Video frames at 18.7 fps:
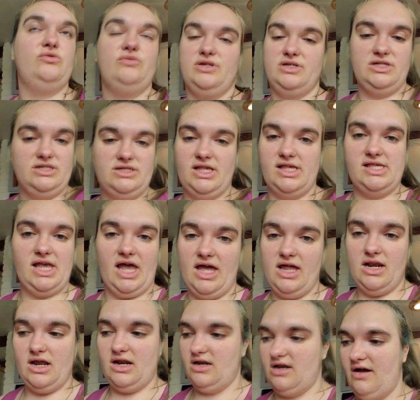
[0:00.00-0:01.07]
as it's set
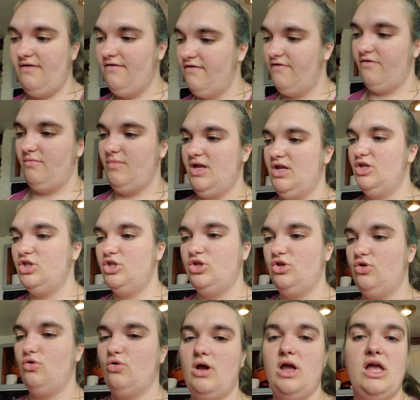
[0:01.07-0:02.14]
enough for me to